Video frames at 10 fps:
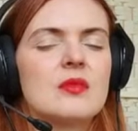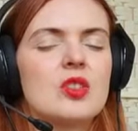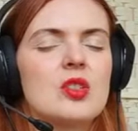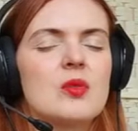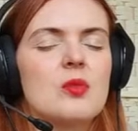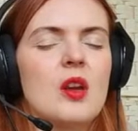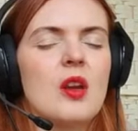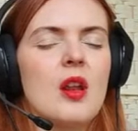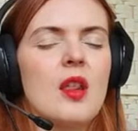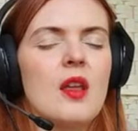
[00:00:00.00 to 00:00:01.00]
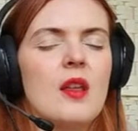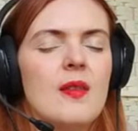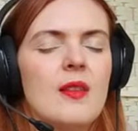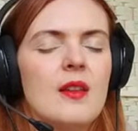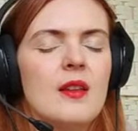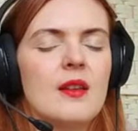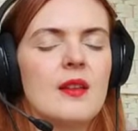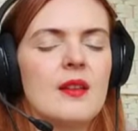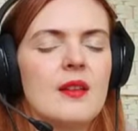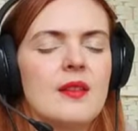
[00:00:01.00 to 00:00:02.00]
Just breathe it in.
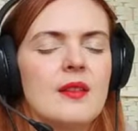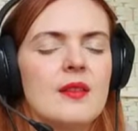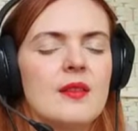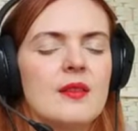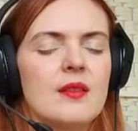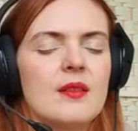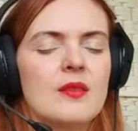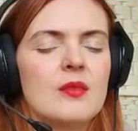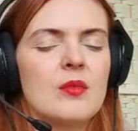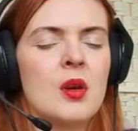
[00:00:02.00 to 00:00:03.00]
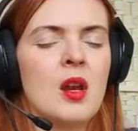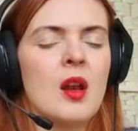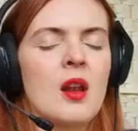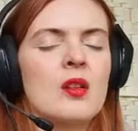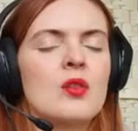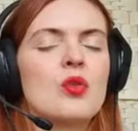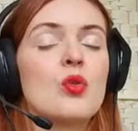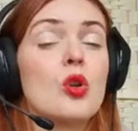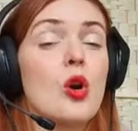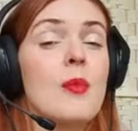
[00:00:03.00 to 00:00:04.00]
Breathe it in
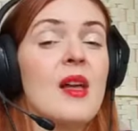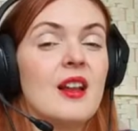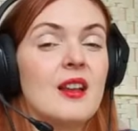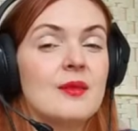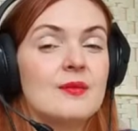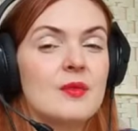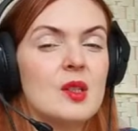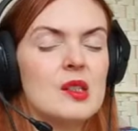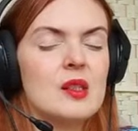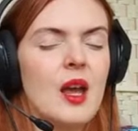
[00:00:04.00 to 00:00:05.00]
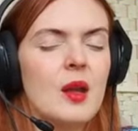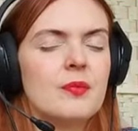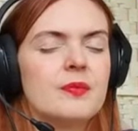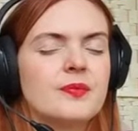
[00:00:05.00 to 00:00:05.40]
through your belly this time.